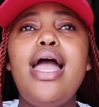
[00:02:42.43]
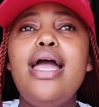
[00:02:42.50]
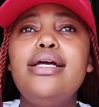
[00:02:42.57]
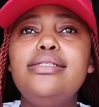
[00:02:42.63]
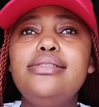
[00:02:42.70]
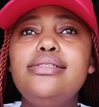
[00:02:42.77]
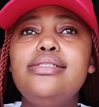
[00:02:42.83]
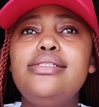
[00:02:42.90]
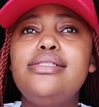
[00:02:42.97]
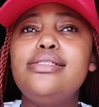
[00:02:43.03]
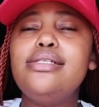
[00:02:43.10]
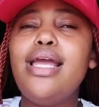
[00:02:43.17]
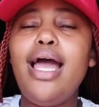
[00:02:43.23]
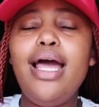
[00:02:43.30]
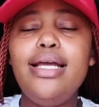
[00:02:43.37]
And
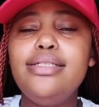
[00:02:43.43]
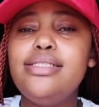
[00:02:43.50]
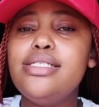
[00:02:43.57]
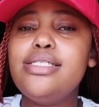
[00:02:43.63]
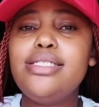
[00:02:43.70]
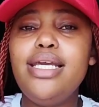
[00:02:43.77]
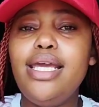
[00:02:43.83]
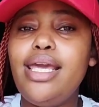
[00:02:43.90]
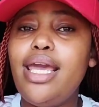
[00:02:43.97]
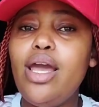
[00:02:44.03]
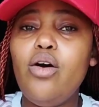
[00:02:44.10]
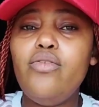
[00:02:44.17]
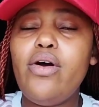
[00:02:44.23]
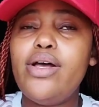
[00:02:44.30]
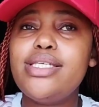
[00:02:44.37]
yeah, just take
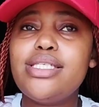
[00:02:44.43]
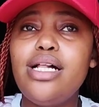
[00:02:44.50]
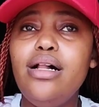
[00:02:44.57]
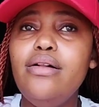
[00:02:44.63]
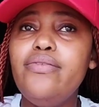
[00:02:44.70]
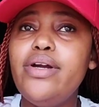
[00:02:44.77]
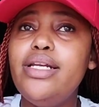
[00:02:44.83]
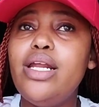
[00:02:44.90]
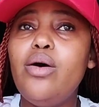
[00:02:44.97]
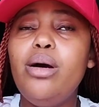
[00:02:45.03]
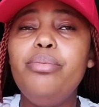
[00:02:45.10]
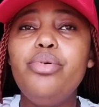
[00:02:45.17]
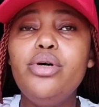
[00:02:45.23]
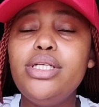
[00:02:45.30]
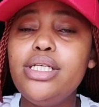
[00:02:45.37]
care of ourselves and
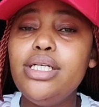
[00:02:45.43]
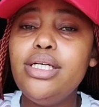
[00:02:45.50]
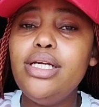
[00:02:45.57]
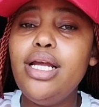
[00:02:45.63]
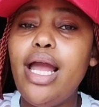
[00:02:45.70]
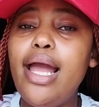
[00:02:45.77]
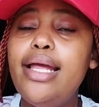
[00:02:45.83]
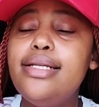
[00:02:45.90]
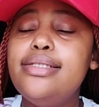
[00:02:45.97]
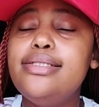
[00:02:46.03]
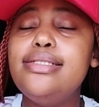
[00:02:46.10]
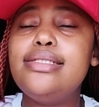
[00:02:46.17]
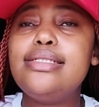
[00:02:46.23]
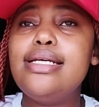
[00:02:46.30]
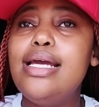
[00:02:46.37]
our body.
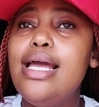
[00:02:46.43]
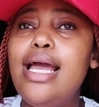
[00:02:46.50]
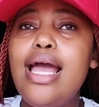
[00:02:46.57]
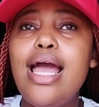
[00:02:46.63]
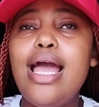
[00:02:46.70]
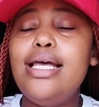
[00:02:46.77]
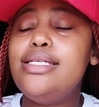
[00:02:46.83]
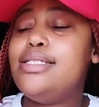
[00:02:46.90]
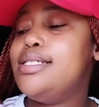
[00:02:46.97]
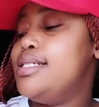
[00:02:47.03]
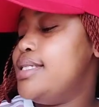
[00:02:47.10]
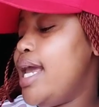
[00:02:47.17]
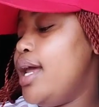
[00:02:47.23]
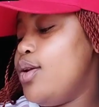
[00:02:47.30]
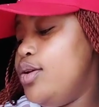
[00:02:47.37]
And it's
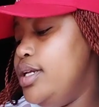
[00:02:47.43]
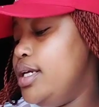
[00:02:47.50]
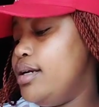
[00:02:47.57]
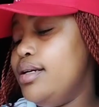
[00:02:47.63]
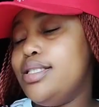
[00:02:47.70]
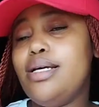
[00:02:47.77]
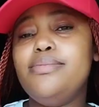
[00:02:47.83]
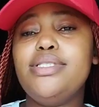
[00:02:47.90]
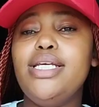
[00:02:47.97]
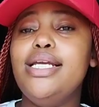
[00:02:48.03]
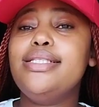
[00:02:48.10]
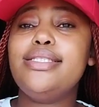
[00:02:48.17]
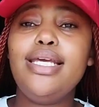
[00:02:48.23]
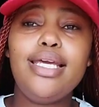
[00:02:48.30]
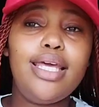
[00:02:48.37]
just ironic because I'm
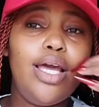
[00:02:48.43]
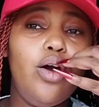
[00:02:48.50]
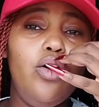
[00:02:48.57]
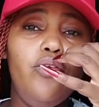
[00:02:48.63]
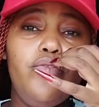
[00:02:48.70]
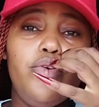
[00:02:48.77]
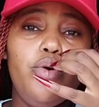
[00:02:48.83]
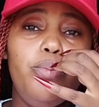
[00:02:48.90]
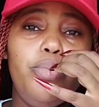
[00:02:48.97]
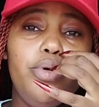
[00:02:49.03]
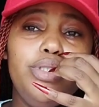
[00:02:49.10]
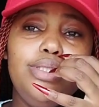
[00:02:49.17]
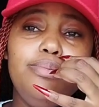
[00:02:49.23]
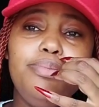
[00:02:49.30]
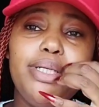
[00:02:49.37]
saying take care of your
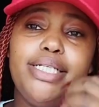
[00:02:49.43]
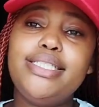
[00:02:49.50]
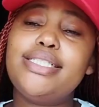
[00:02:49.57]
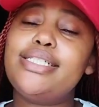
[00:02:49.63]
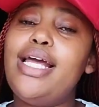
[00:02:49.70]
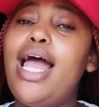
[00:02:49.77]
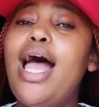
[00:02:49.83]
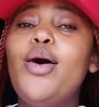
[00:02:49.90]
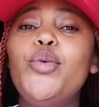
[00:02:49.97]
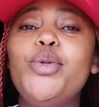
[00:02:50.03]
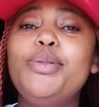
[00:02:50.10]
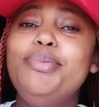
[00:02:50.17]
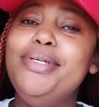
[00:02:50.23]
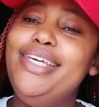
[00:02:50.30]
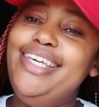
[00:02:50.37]
body, but I will